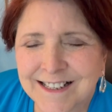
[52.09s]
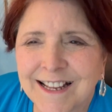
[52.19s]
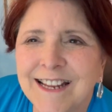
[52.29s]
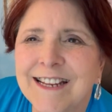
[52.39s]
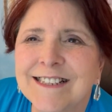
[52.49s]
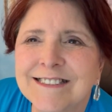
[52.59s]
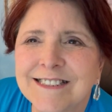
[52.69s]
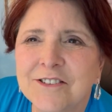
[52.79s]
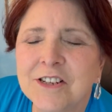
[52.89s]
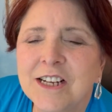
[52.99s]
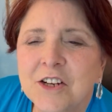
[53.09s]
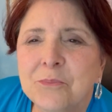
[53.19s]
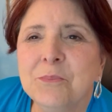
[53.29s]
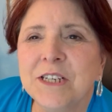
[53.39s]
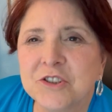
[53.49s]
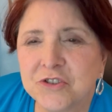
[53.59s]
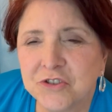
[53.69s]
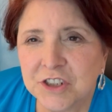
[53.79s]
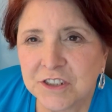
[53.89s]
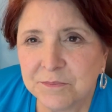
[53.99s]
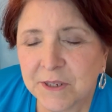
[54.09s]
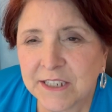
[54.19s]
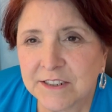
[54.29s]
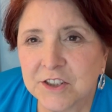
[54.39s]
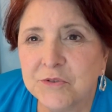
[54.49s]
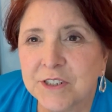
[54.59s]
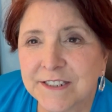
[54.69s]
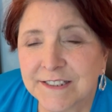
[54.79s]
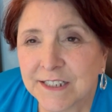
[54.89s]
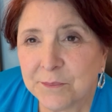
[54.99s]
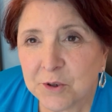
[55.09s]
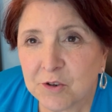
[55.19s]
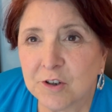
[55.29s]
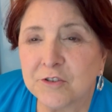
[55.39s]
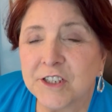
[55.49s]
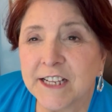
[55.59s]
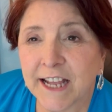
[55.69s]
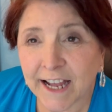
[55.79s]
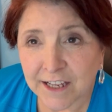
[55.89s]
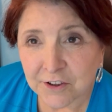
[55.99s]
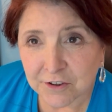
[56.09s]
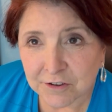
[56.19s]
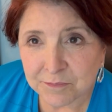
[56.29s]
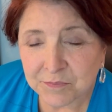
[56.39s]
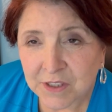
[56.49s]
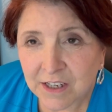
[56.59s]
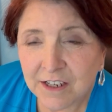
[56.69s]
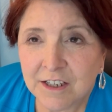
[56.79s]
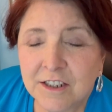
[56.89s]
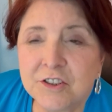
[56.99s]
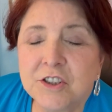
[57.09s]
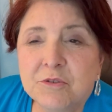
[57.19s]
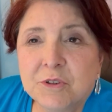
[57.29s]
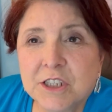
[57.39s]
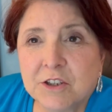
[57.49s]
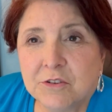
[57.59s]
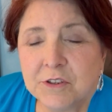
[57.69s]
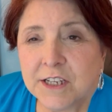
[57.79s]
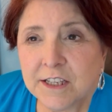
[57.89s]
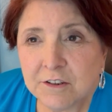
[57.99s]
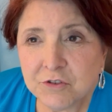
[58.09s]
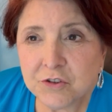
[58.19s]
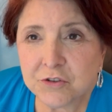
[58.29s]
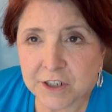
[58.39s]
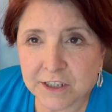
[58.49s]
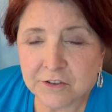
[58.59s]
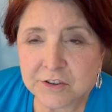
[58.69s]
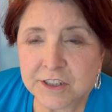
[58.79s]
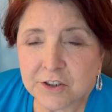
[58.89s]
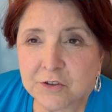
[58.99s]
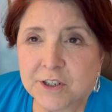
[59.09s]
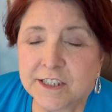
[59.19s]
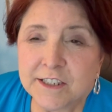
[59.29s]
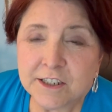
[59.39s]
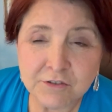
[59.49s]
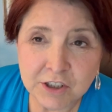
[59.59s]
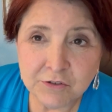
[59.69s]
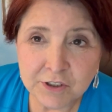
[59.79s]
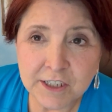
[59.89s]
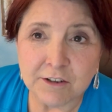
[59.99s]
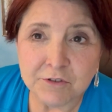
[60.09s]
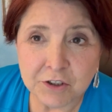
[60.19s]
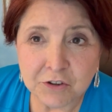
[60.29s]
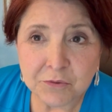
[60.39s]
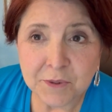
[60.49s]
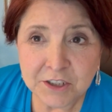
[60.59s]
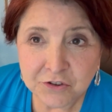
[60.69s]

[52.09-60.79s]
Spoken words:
And so muster just means to assemble or to gather. So when you get on your cruise, they're going to tell you to go do your muster